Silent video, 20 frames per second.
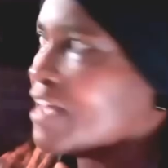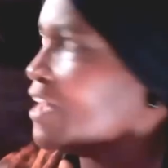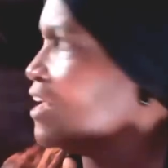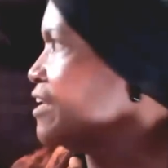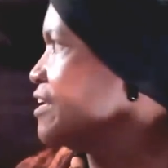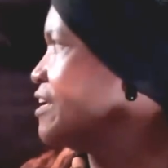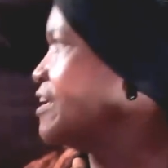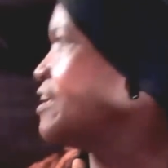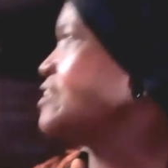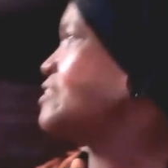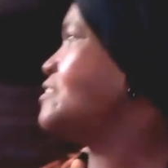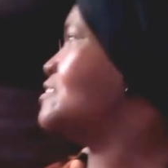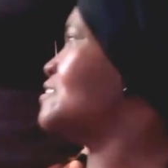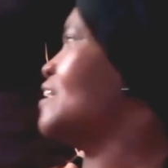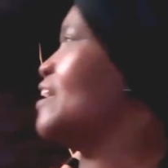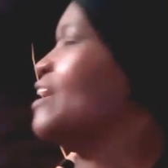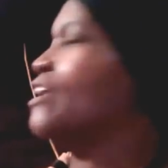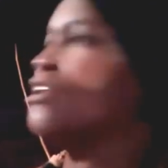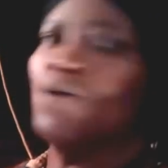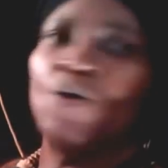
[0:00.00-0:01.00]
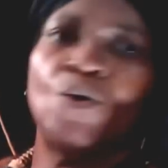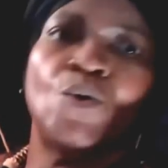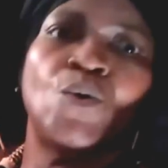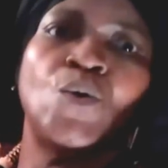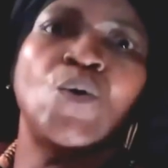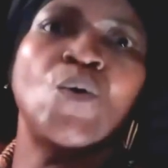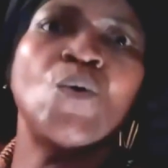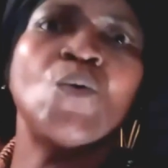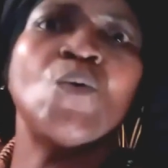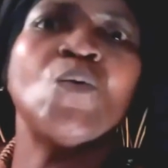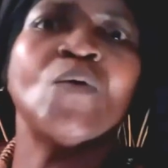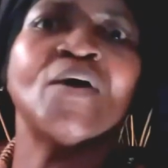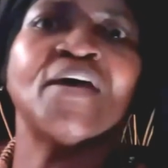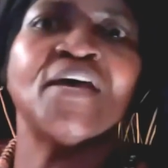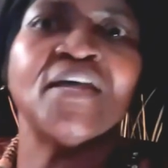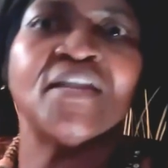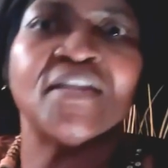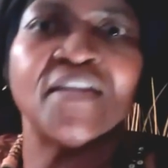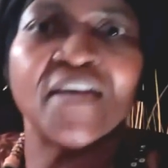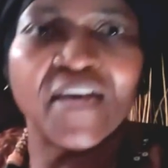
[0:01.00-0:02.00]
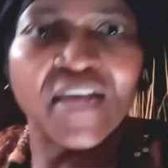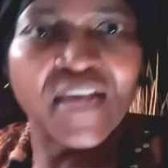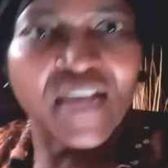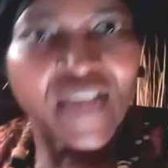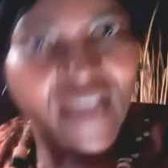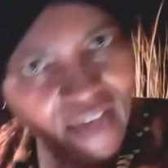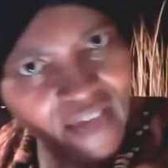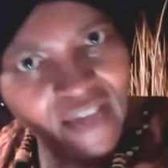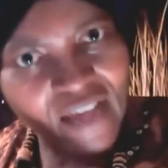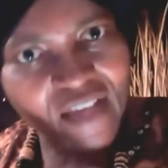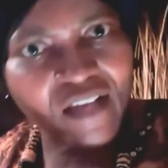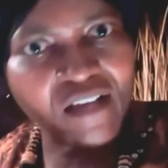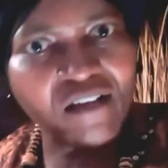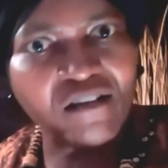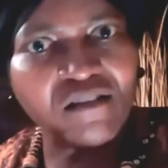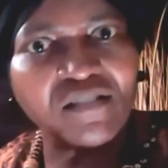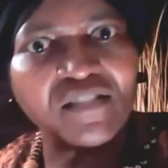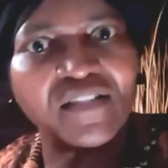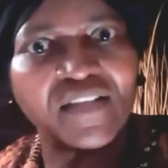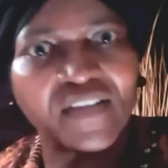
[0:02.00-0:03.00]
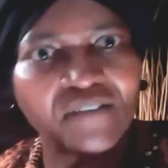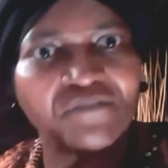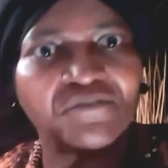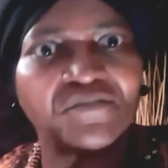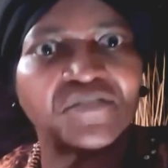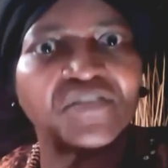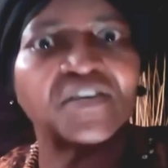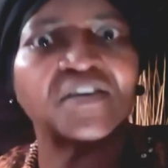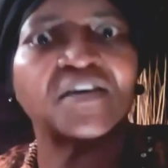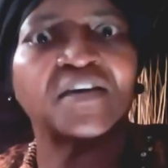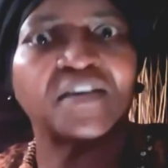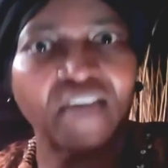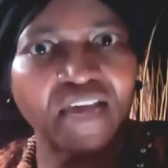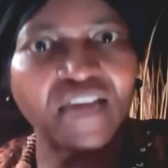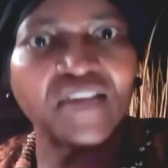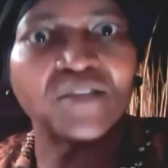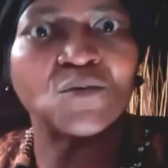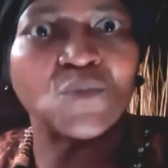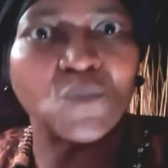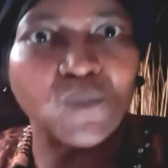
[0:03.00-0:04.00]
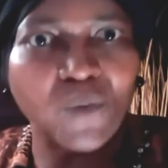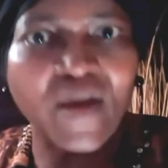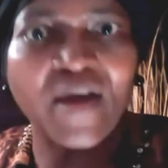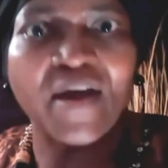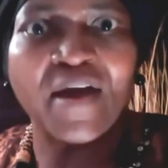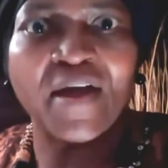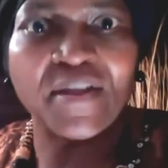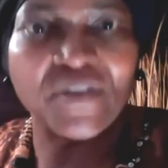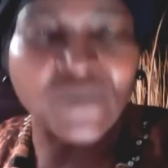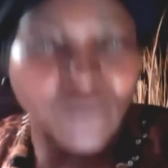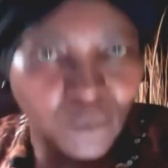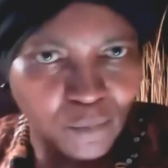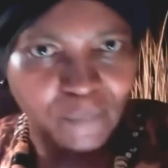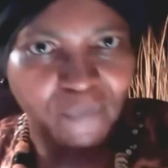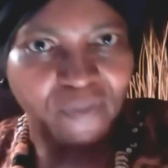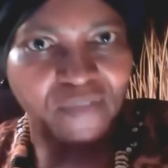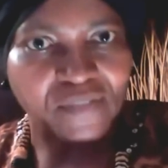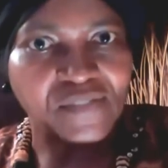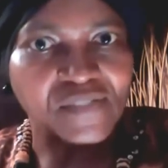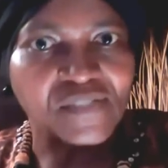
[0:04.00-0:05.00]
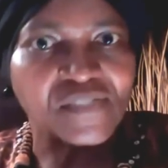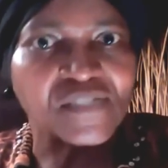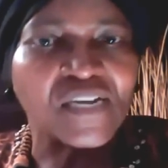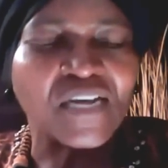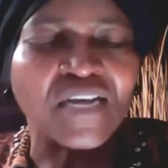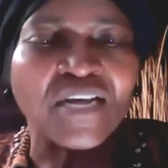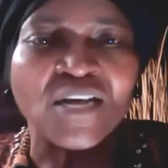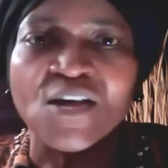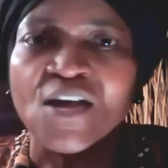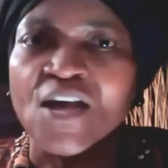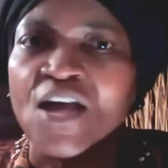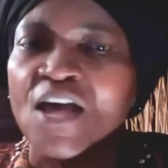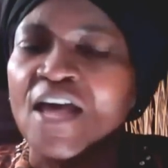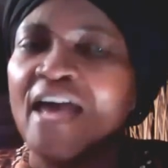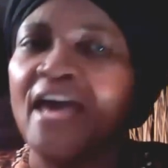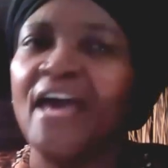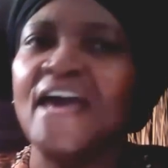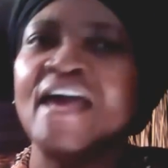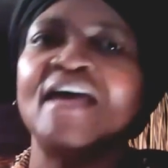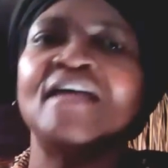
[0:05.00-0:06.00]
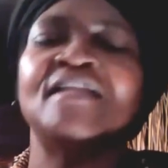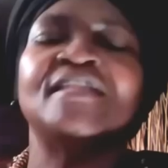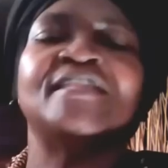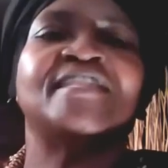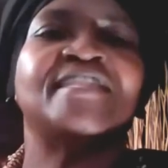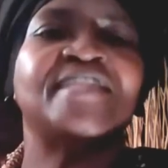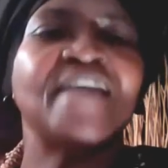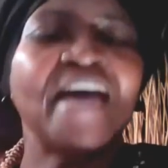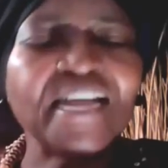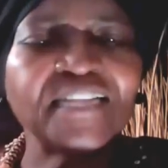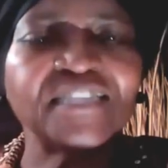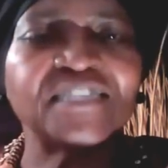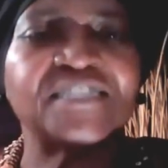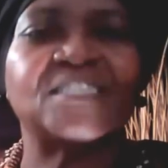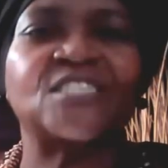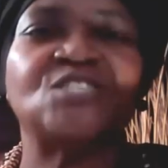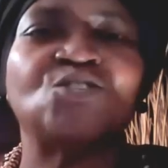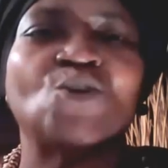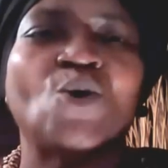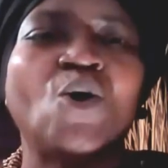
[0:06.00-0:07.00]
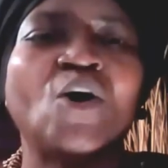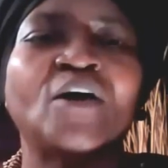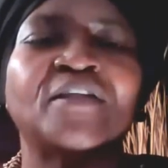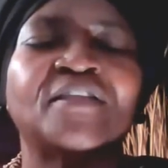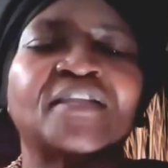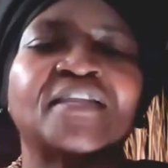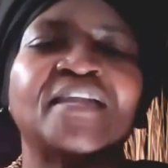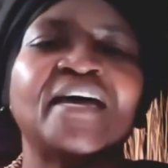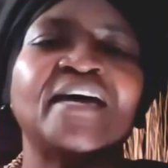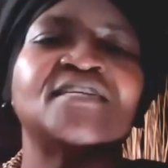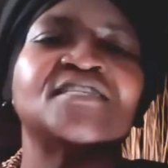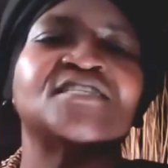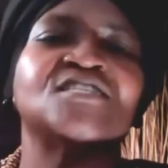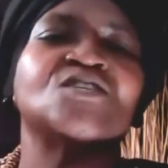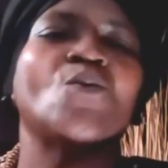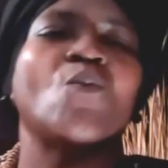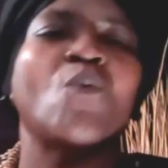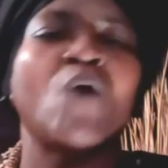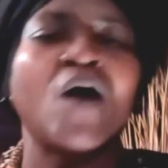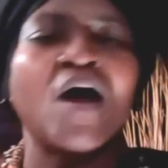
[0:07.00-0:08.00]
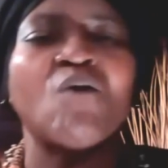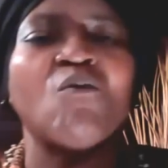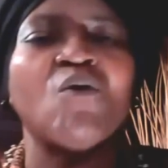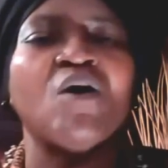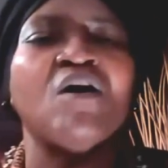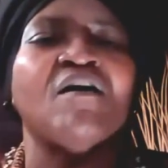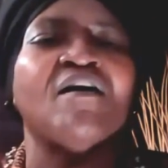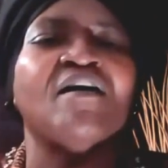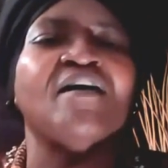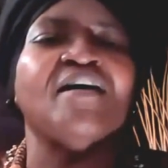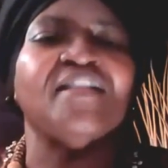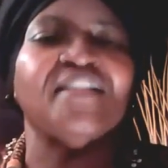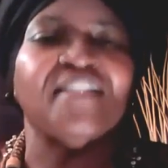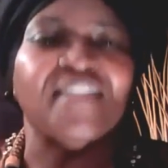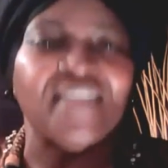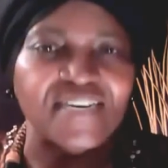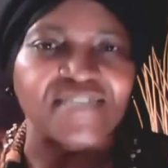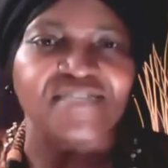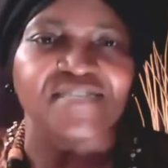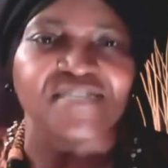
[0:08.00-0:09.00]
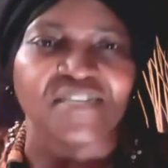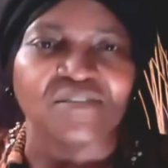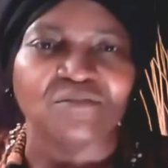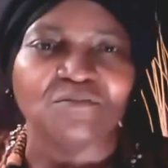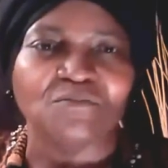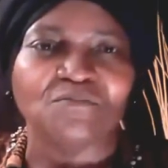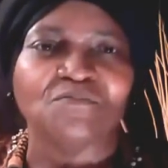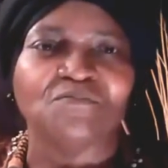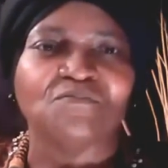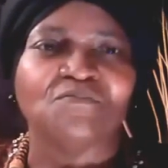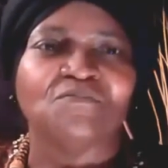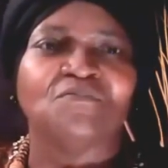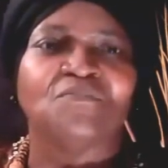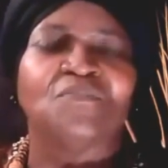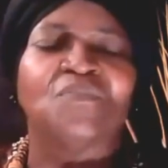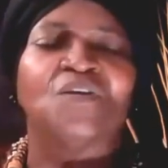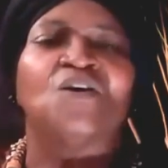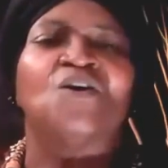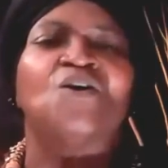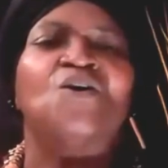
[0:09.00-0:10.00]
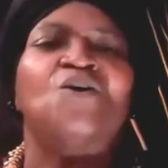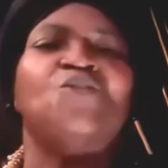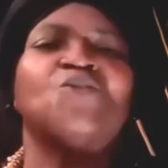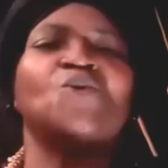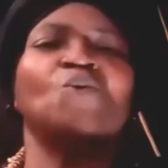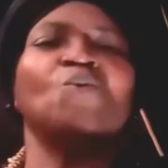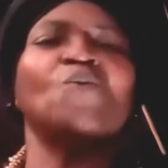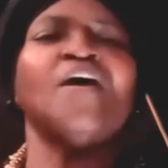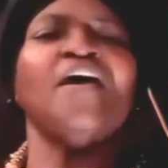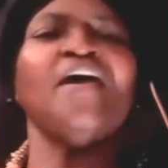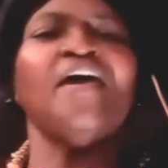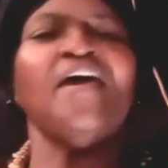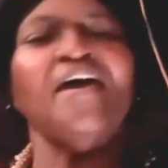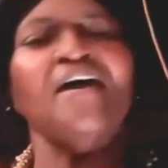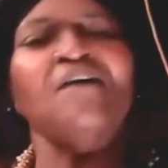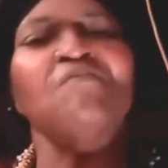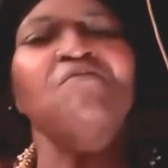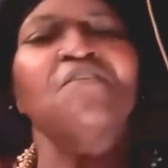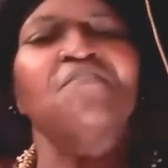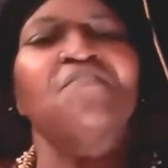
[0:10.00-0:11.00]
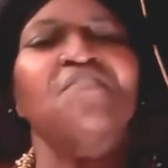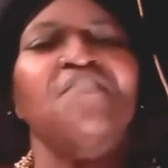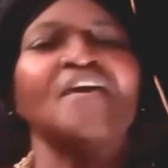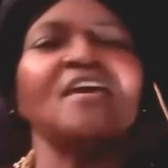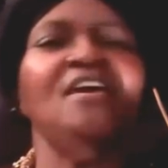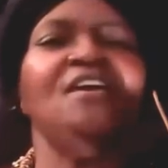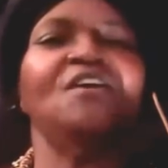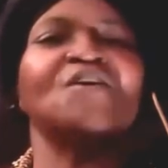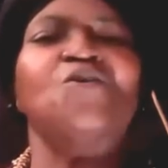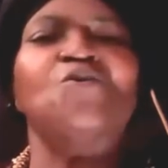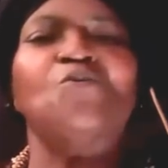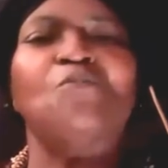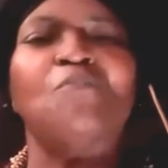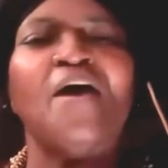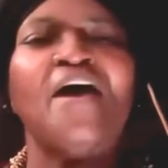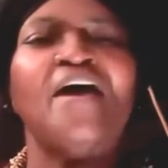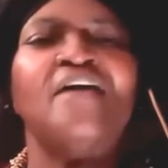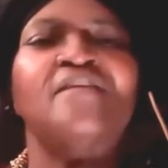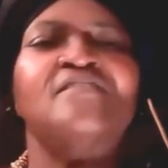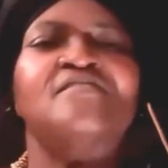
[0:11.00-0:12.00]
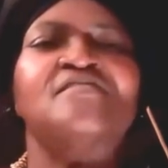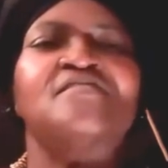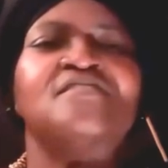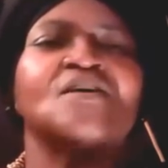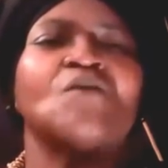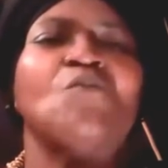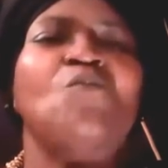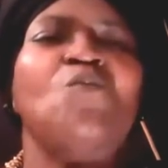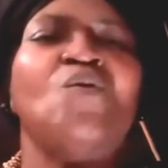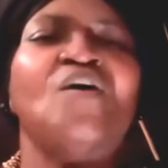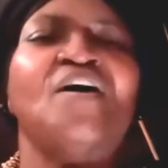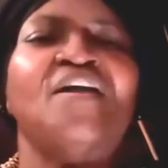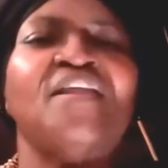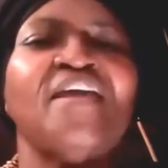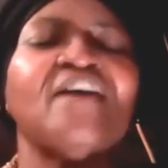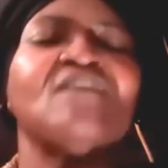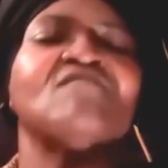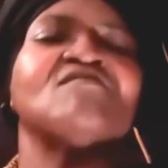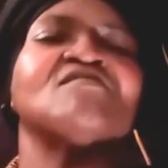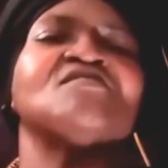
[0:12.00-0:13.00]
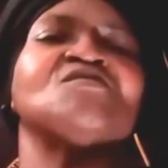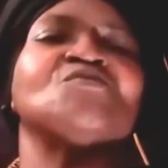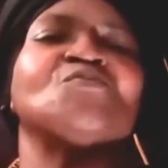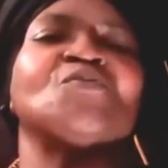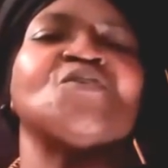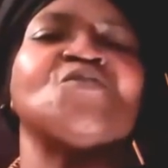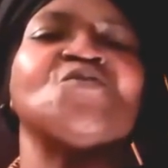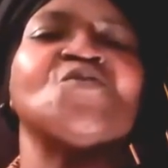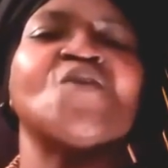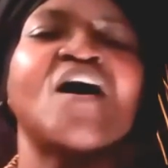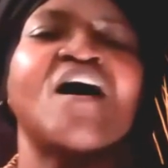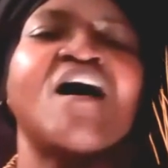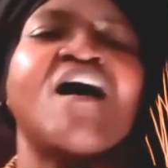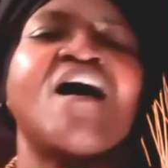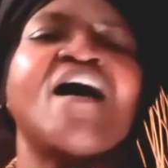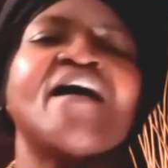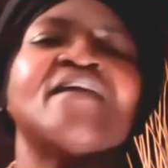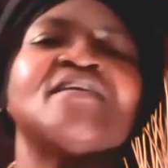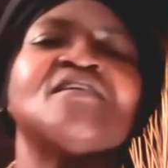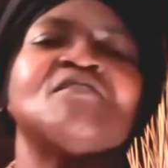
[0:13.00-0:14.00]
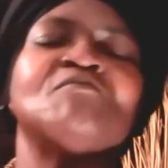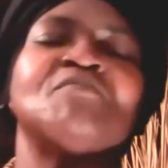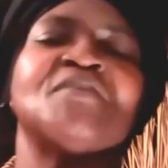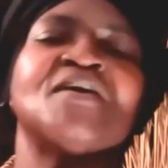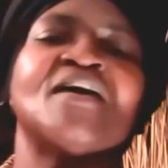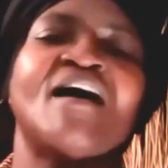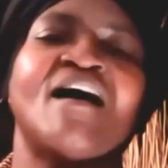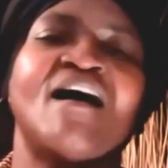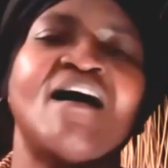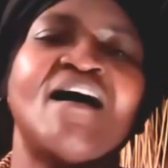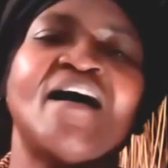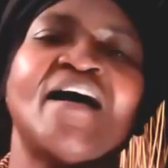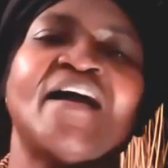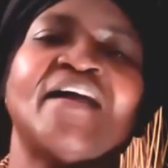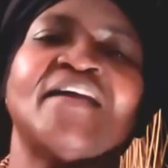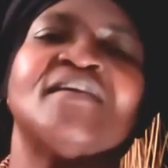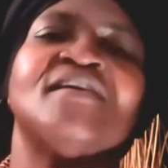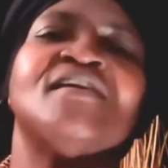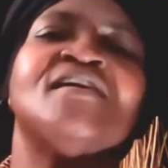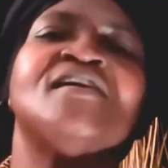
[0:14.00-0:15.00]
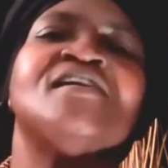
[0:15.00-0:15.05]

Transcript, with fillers: and he said, Who in the hell left the gate wide open? And that taught that chihuahua a lesson. Don't ever think you're better than someone else when you're hiding behind